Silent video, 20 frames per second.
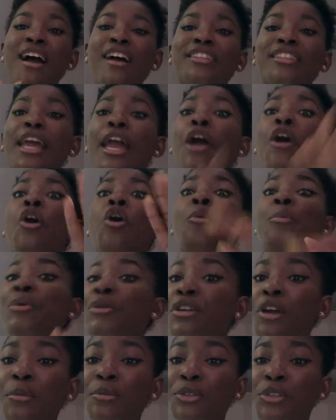they
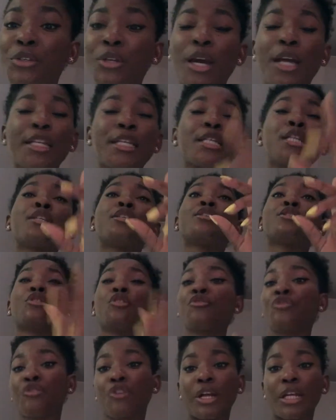open up to you and they're
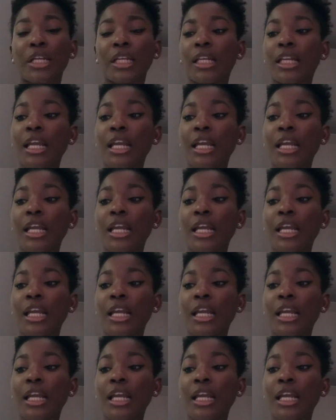so friendly.